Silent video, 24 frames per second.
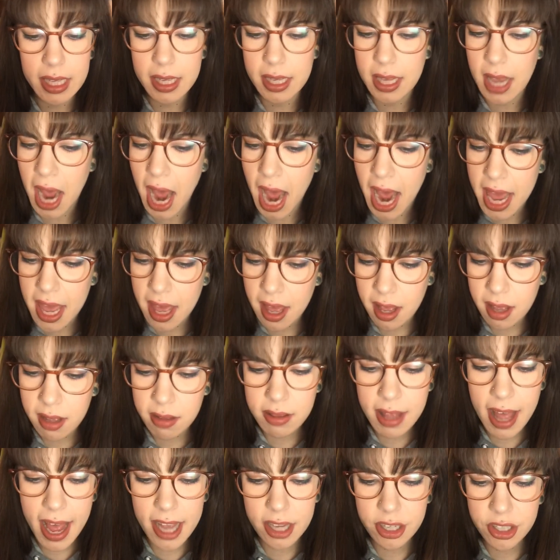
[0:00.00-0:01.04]
Gaia
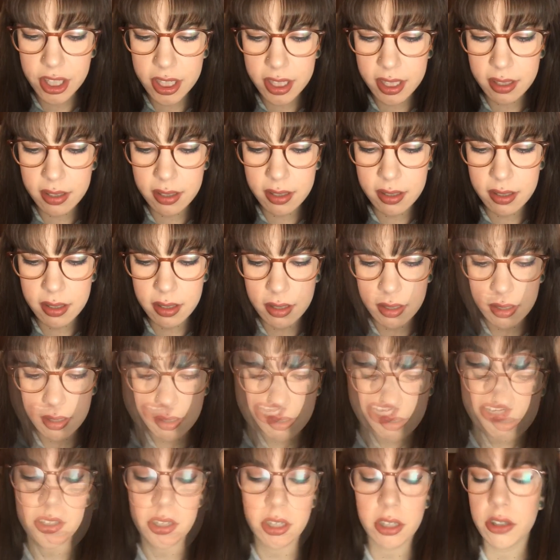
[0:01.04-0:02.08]
lashes.
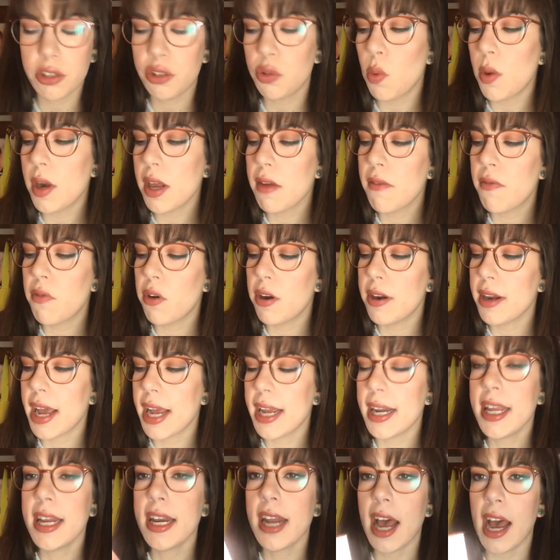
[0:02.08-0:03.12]
These are
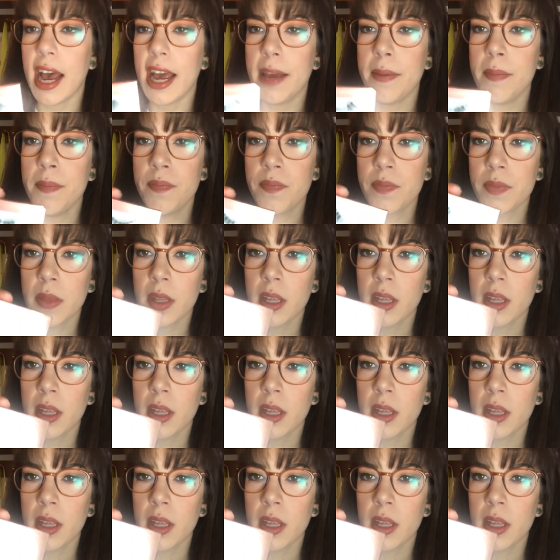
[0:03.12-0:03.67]
$24.99.